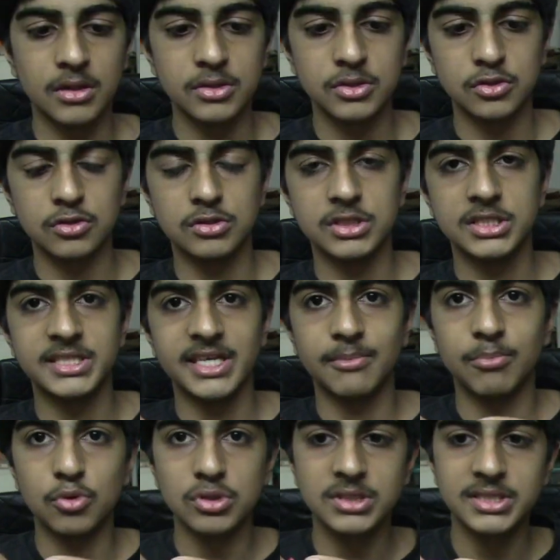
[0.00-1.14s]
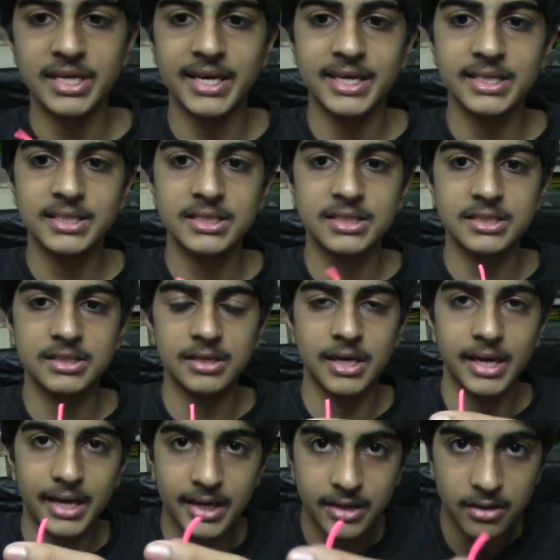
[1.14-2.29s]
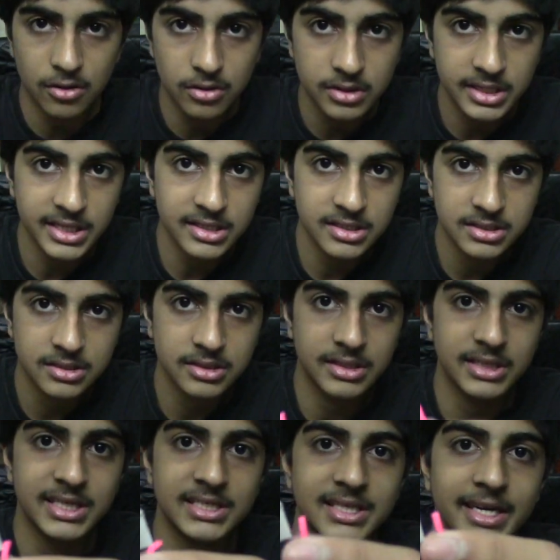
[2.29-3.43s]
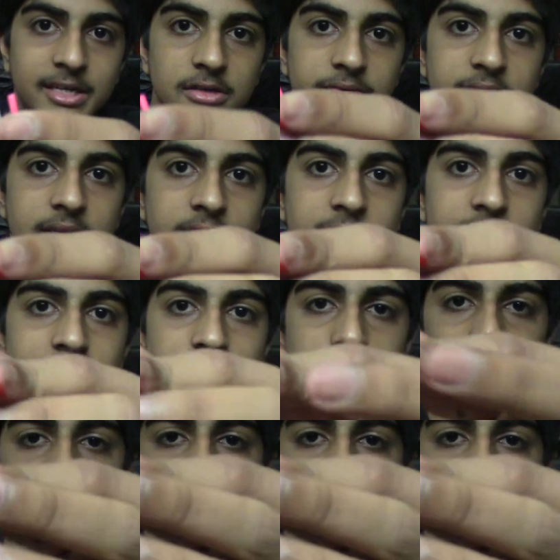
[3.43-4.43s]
So just take both sides, and on each side of it, it has to be